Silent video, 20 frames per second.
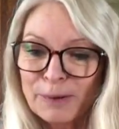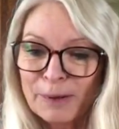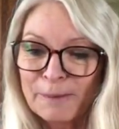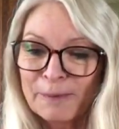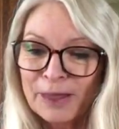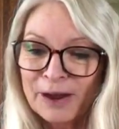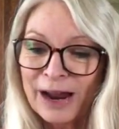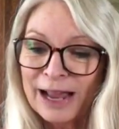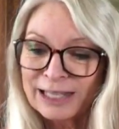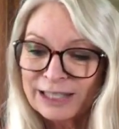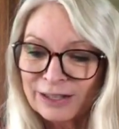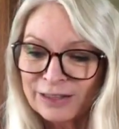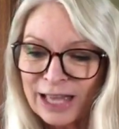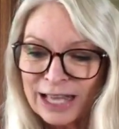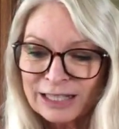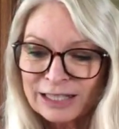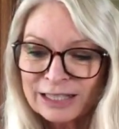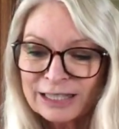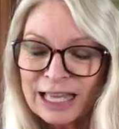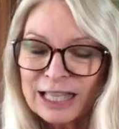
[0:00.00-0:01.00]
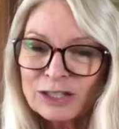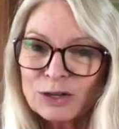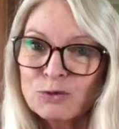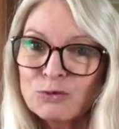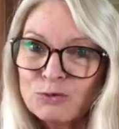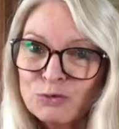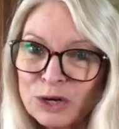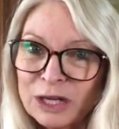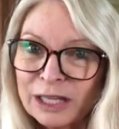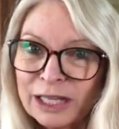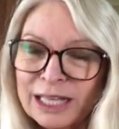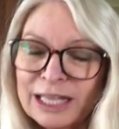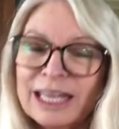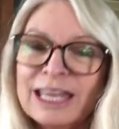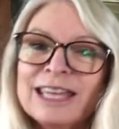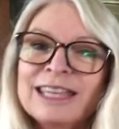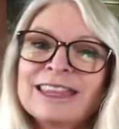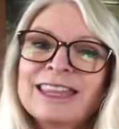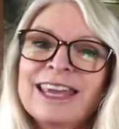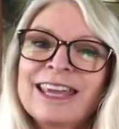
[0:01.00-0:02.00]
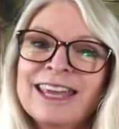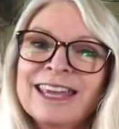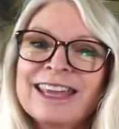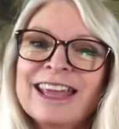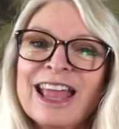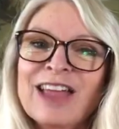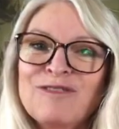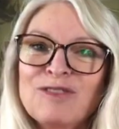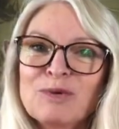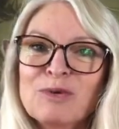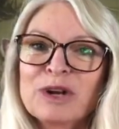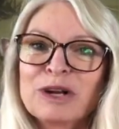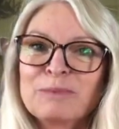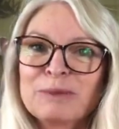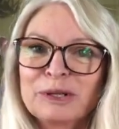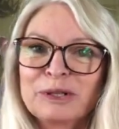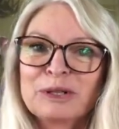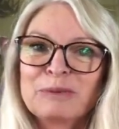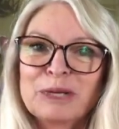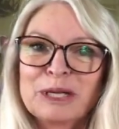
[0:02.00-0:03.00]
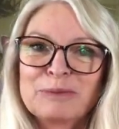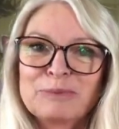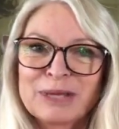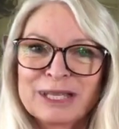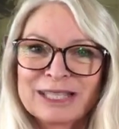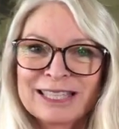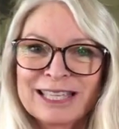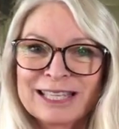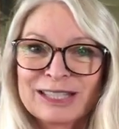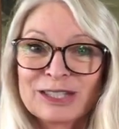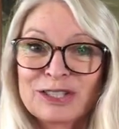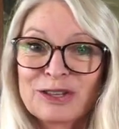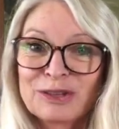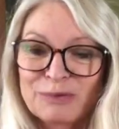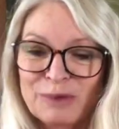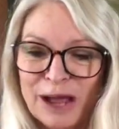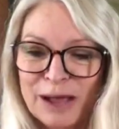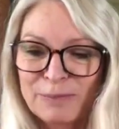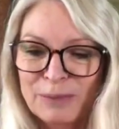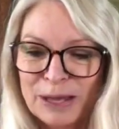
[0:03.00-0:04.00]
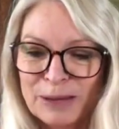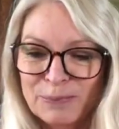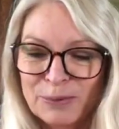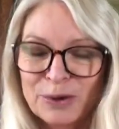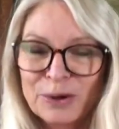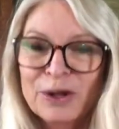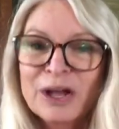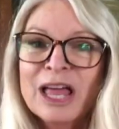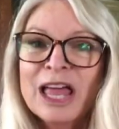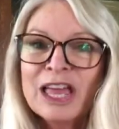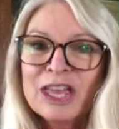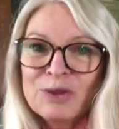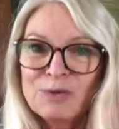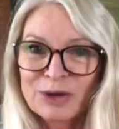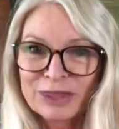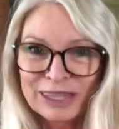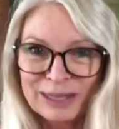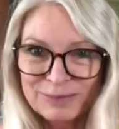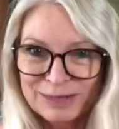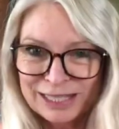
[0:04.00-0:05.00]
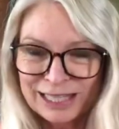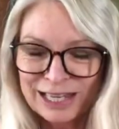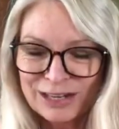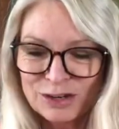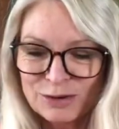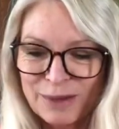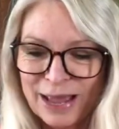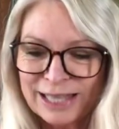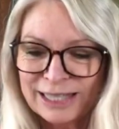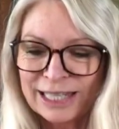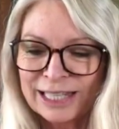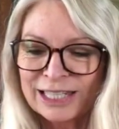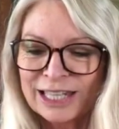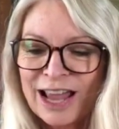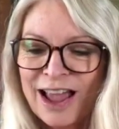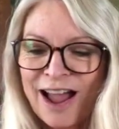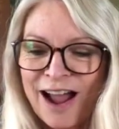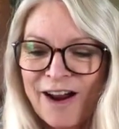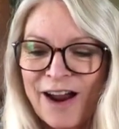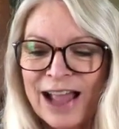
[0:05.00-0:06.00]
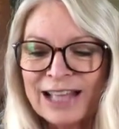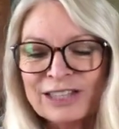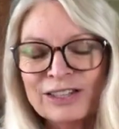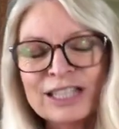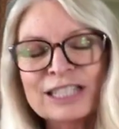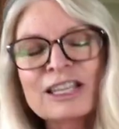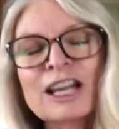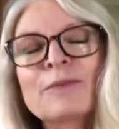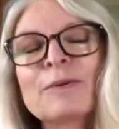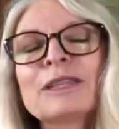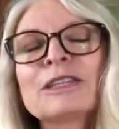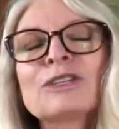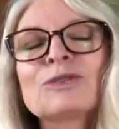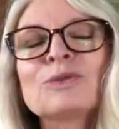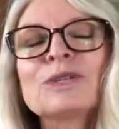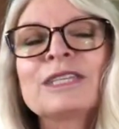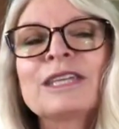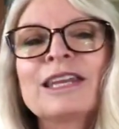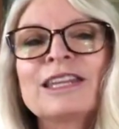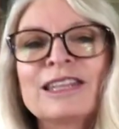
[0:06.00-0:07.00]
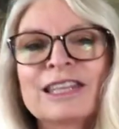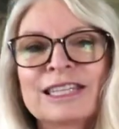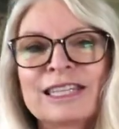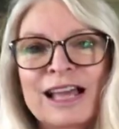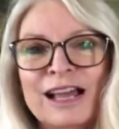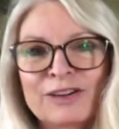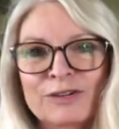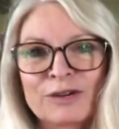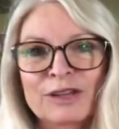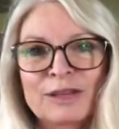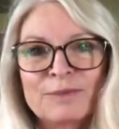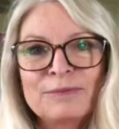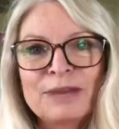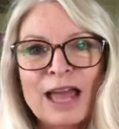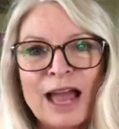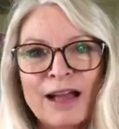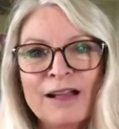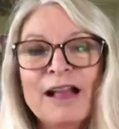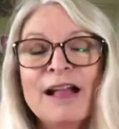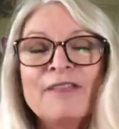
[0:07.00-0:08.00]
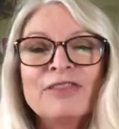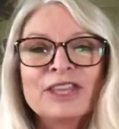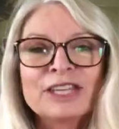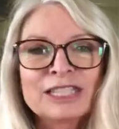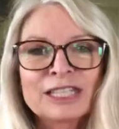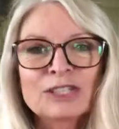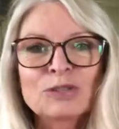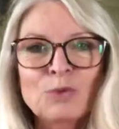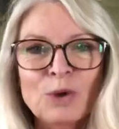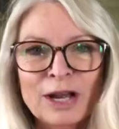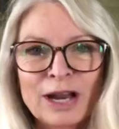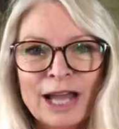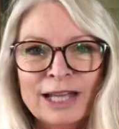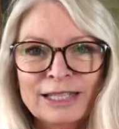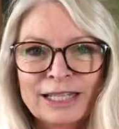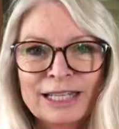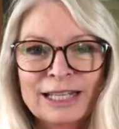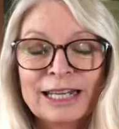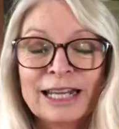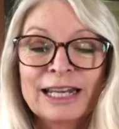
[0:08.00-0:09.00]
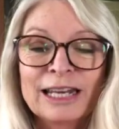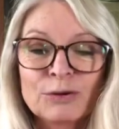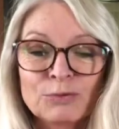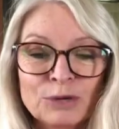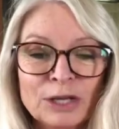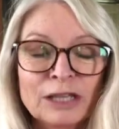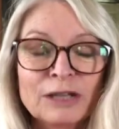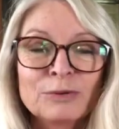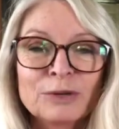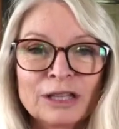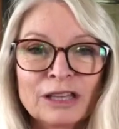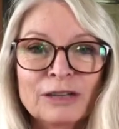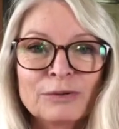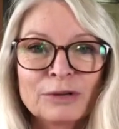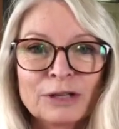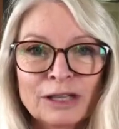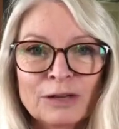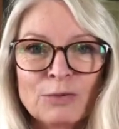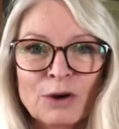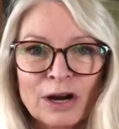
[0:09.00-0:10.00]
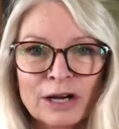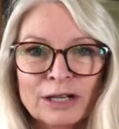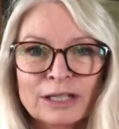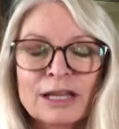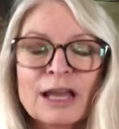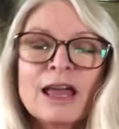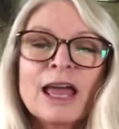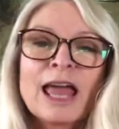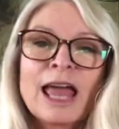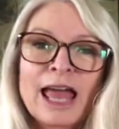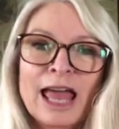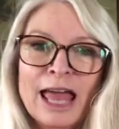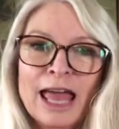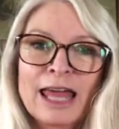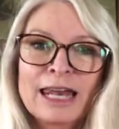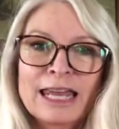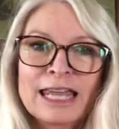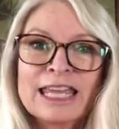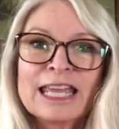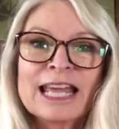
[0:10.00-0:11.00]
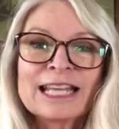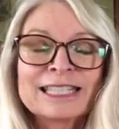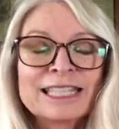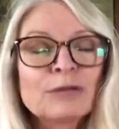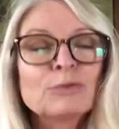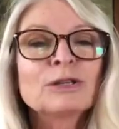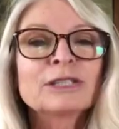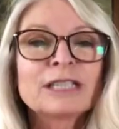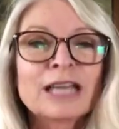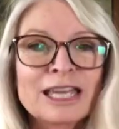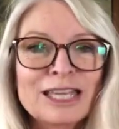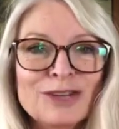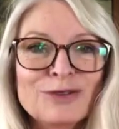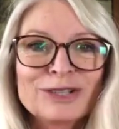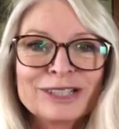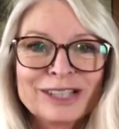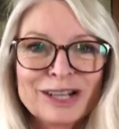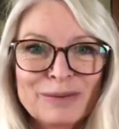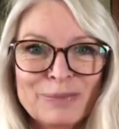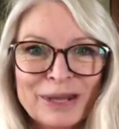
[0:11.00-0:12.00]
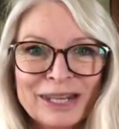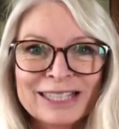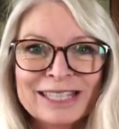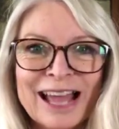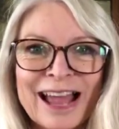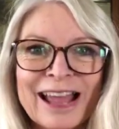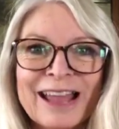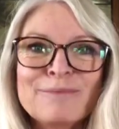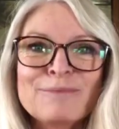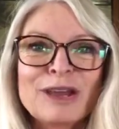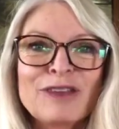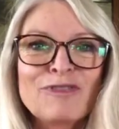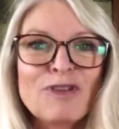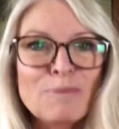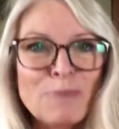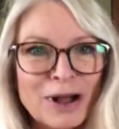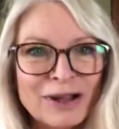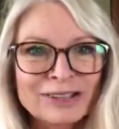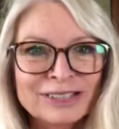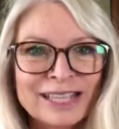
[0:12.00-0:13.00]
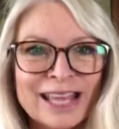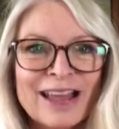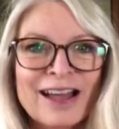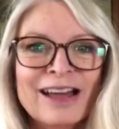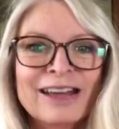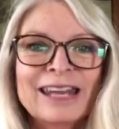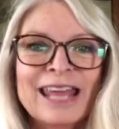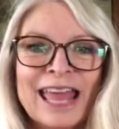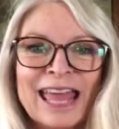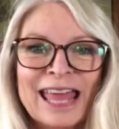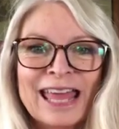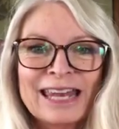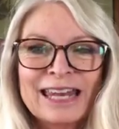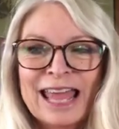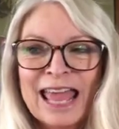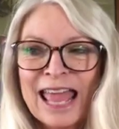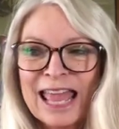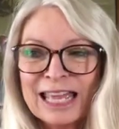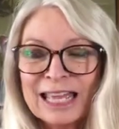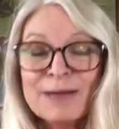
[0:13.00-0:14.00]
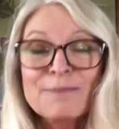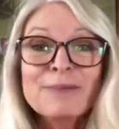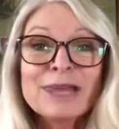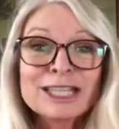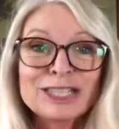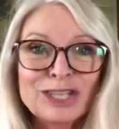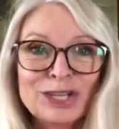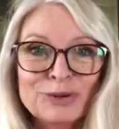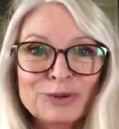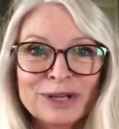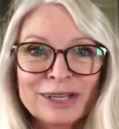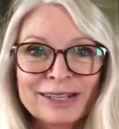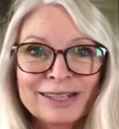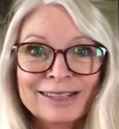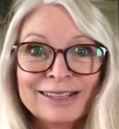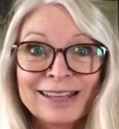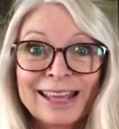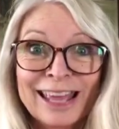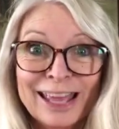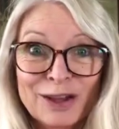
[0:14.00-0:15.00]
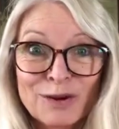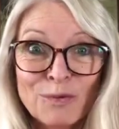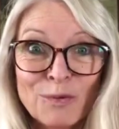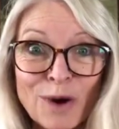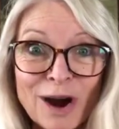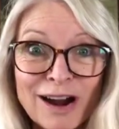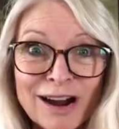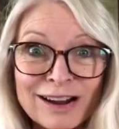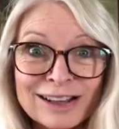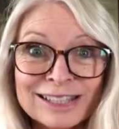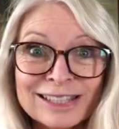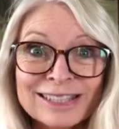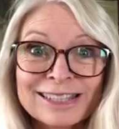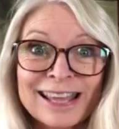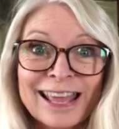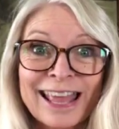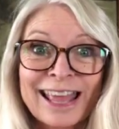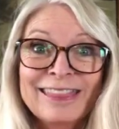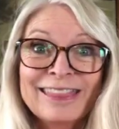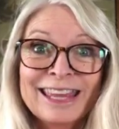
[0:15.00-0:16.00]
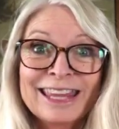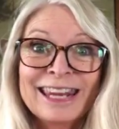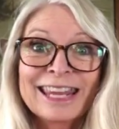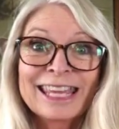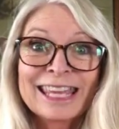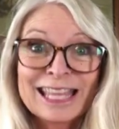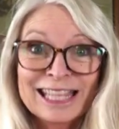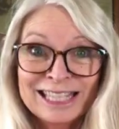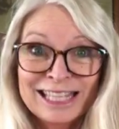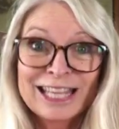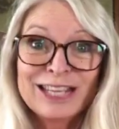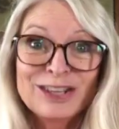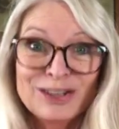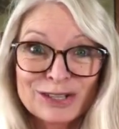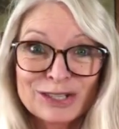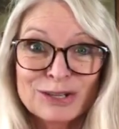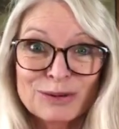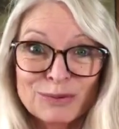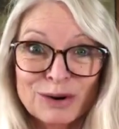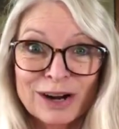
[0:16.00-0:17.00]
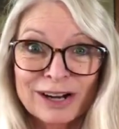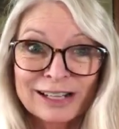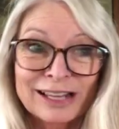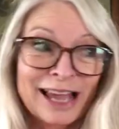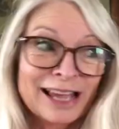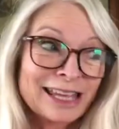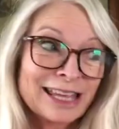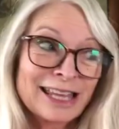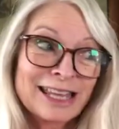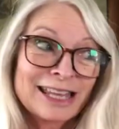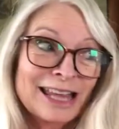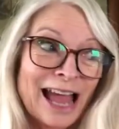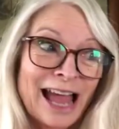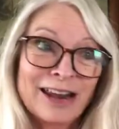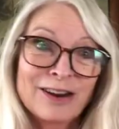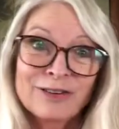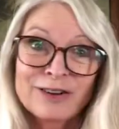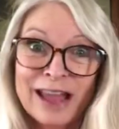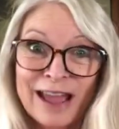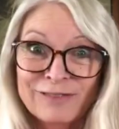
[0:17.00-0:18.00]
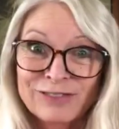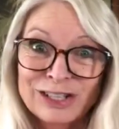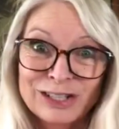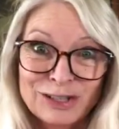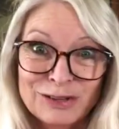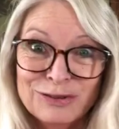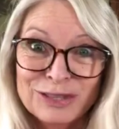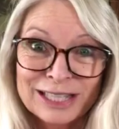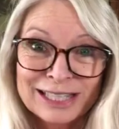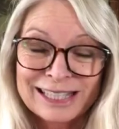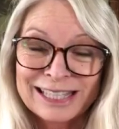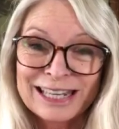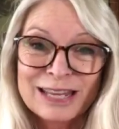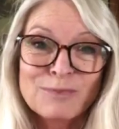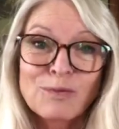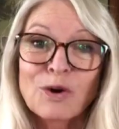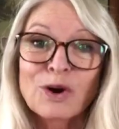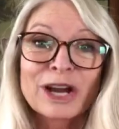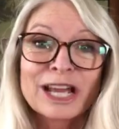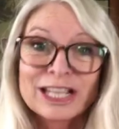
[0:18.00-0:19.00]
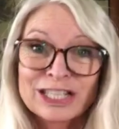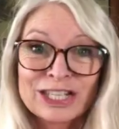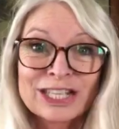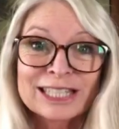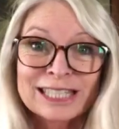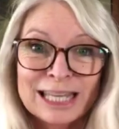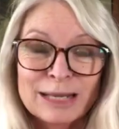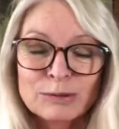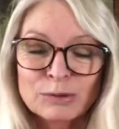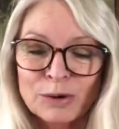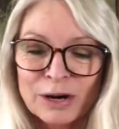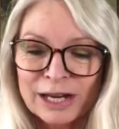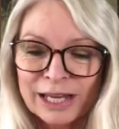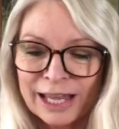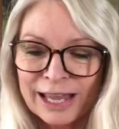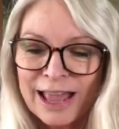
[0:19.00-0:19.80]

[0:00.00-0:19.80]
All right, so that's a really key thing if you want to build a big business to the right people. You want them seeing your message. All right, so let's talk about this resetting this algorithm. Now, this is what I did, and it really, really, really worked. And yes, it will take you a little bit of time, but if you buckle down and commit to it, it works, and then it continues to work. Like I don't have to do this anymore. It just keeps working.